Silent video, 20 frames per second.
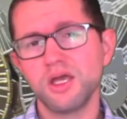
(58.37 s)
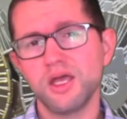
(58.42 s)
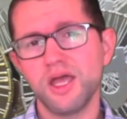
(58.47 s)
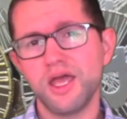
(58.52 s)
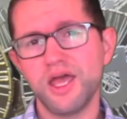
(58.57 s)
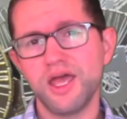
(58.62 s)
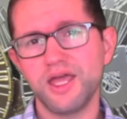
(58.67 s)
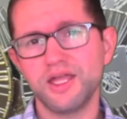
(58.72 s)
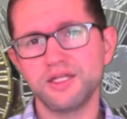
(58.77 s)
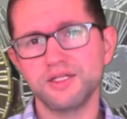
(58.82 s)

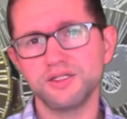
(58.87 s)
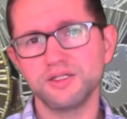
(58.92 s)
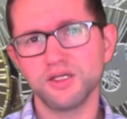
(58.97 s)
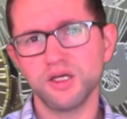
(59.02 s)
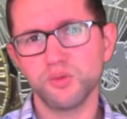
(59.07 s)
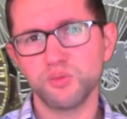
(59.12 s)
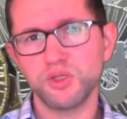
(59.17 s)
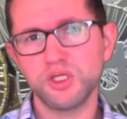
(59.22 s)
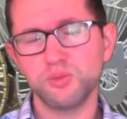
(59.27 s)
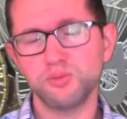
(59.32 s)
And
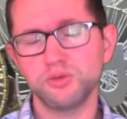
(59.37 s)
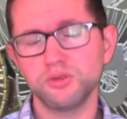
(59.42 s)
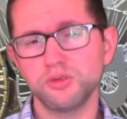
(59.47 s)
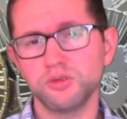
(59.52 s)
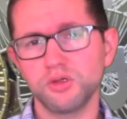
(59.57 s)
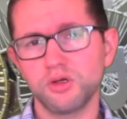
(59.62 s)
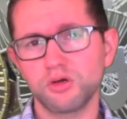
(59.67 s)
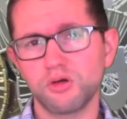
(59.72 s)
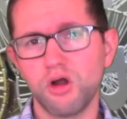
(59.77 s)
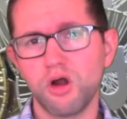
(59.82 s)
people
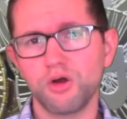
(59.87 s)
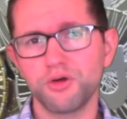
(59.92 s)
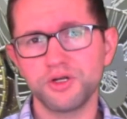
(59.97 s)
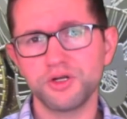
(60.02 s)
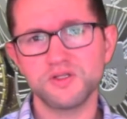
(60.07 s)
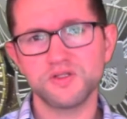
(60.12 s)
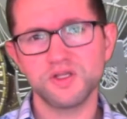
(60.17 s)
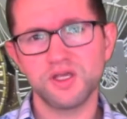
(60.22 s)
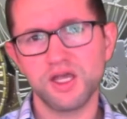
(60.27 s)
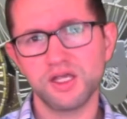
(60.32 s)
are already
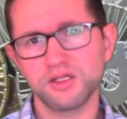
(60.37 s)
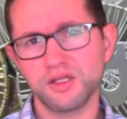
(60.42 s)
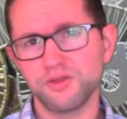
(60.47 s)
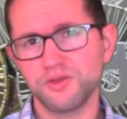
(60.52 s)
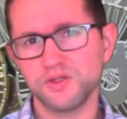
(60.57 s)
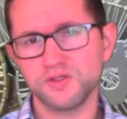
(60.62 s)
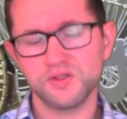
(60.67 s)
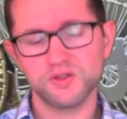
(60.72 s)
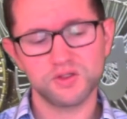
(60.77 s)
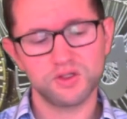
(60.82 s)
saying that
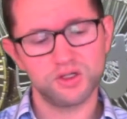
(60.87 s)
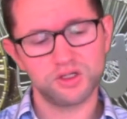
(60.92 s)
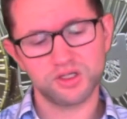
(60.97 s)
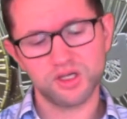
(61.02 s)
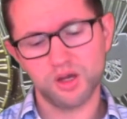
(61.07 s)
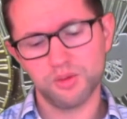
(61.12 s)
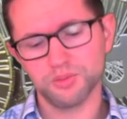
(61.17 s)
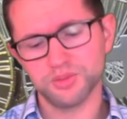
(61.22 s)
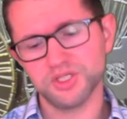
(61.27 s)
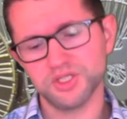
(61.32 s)
this is going to
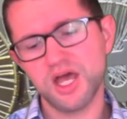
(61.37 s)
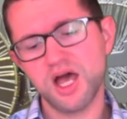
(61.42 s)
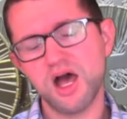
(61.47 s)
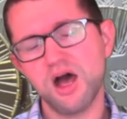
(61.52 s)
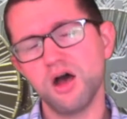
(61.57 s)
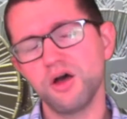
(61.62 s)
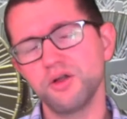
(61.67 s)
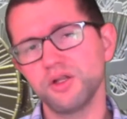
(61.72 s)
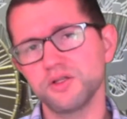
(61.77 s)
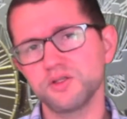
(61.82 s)
come
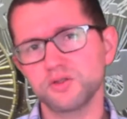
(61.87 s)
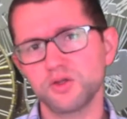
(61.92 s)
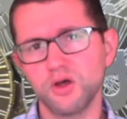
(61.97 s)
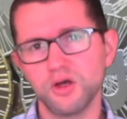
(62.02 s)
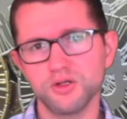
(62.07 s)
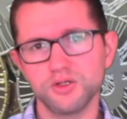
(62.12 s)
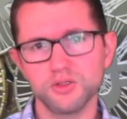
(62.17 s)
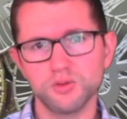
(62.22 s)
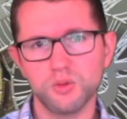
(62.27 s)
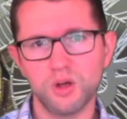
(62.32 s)
down, it's gone
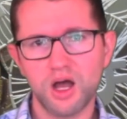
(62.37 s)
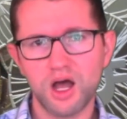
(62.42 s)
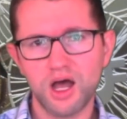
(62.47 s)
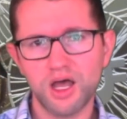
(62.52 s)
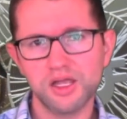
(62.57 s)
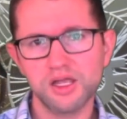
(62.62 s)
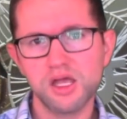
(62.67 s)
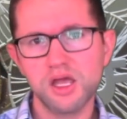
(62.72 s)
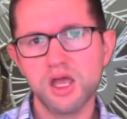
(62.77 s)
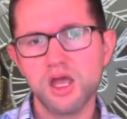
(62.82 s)
too
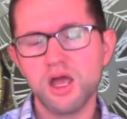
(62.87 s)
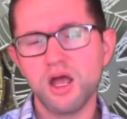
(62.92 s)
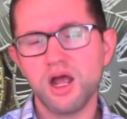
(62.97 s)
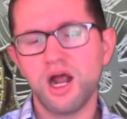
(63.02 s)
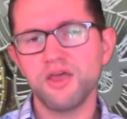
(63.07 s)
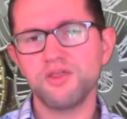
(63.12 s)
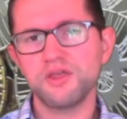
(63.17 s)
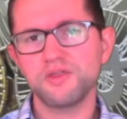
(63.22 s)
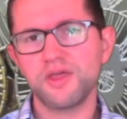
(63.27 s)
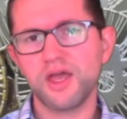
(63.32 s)
high. I
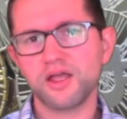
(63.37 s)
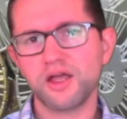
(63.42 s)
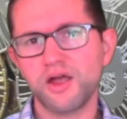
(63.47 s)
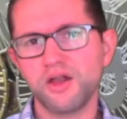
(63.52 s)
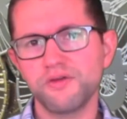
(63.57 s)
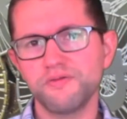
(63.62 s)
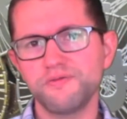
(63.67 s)
think that kind of